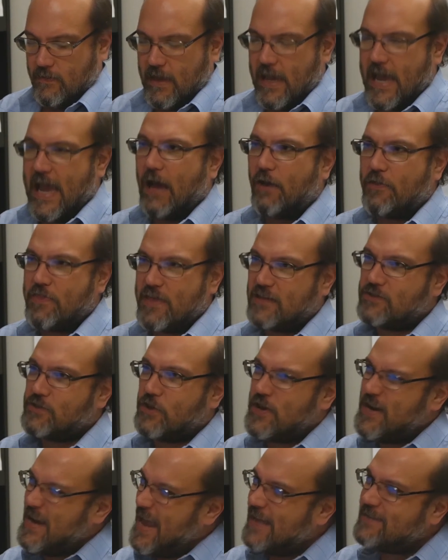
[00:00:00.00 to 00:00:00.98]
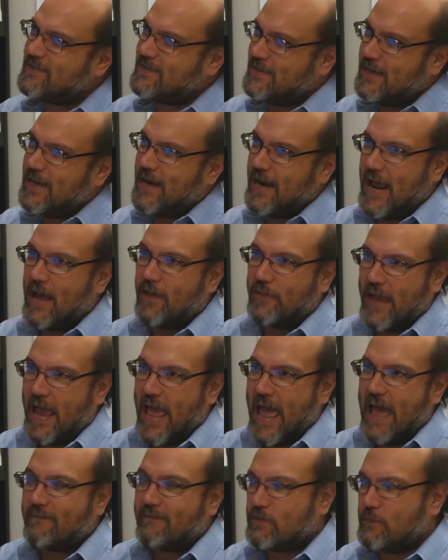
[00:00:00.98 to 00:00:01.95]
how things are nested and how they
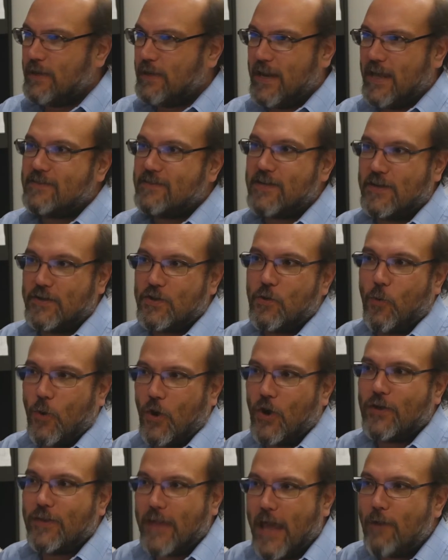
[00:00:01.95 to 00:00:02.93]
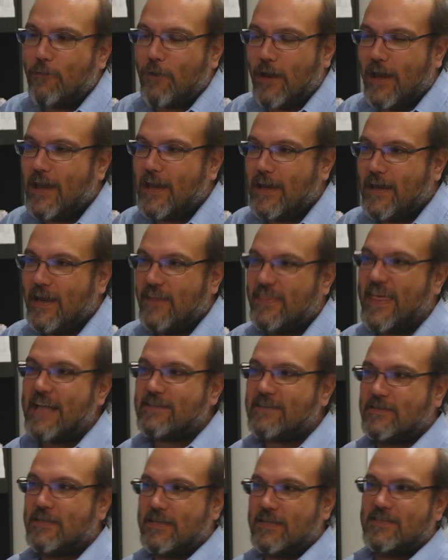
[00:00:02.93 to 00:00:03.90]
have to be nested to work that way.
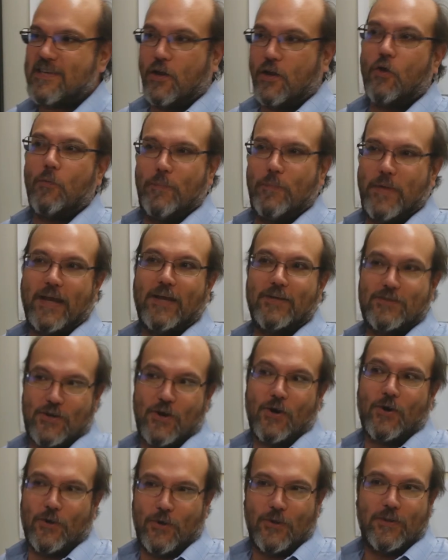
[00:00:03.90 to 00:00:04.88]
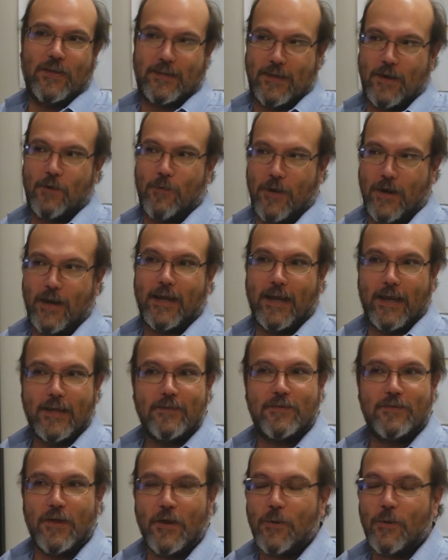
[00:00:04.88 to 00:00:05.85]
That's the single biggest hurdle that they're running
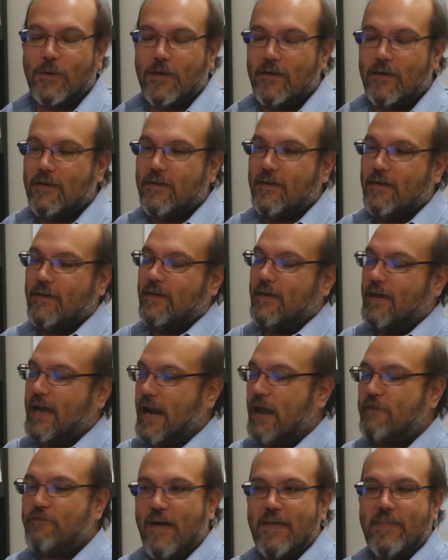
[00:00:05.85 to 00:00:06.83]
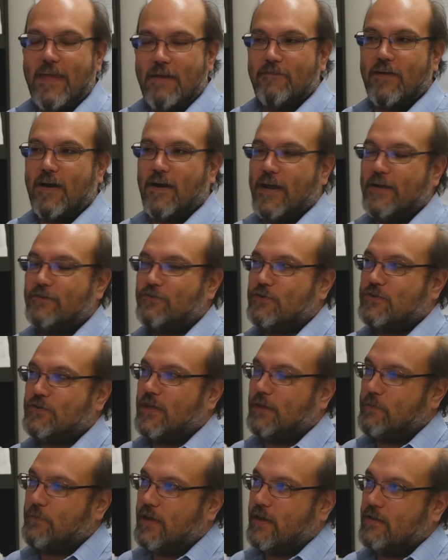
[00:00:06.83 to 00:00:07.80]
into. And I find that very
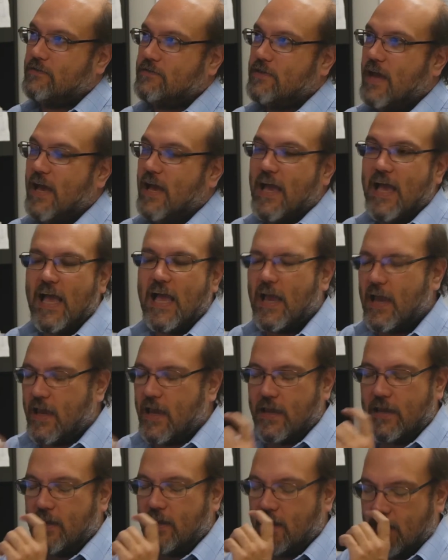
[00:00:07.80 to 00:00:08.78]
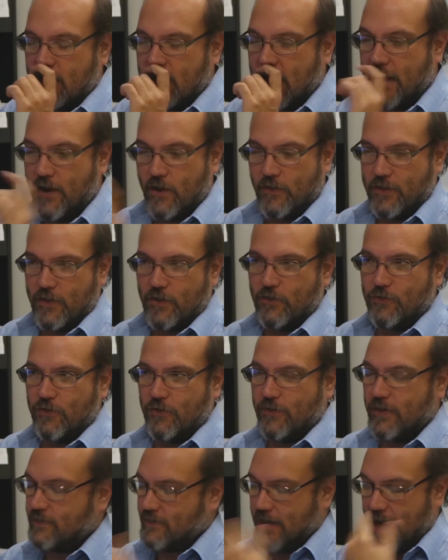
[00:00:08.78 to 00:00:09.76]
interesting because I know that you do
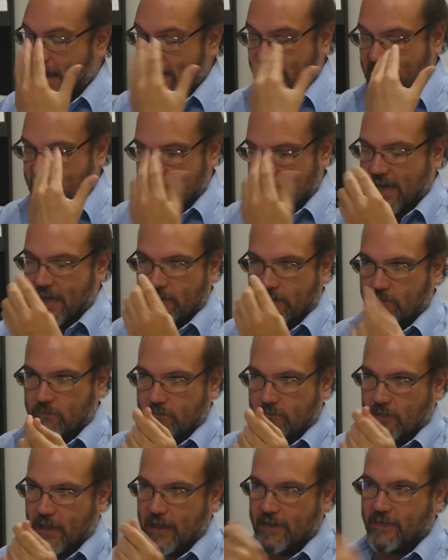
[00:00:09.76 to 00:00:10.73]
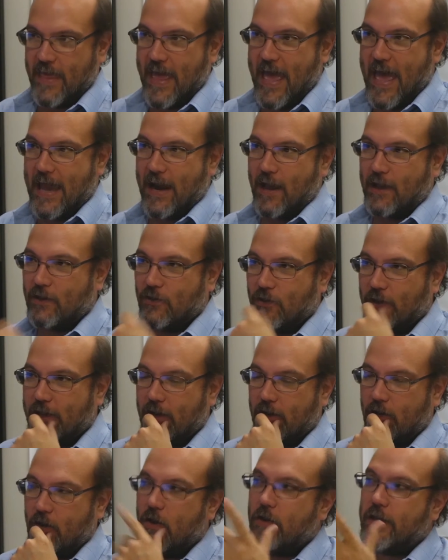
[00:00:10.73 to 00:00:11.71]
this, and I see it like that. I can look
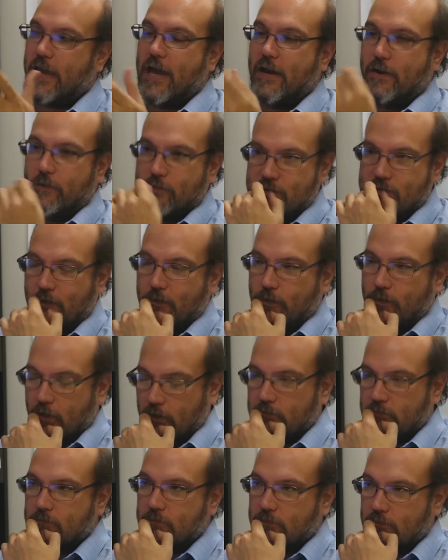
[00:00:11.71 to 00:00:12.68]
at it and go, "Yeah, I know what's going wrong.